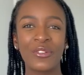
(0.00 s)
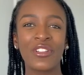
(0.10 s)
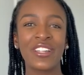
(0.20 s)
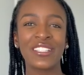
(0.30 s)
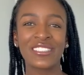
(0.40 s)

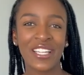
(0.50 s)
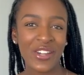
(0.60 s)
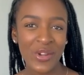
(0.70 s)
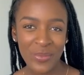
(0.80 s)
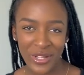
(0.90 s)
the
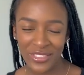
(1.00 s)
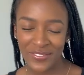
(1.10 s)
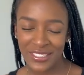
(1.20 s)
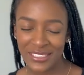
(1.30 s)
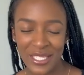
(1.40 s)
entire month of
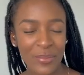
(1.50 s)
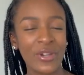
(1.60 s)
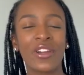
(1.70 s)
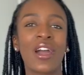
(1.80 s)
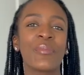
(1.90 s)
December,
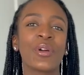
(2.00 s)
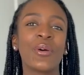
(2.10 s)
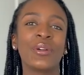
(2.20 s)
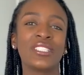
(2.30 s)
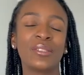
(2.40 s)
I'm
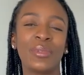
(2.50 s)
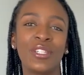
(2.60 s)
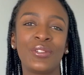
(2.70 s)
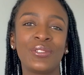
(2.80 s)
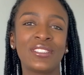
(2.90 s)
going to be
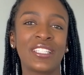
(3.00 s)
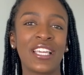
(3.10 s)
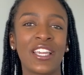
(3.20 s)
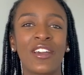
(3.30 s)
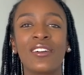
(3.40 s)

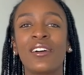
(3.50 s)
using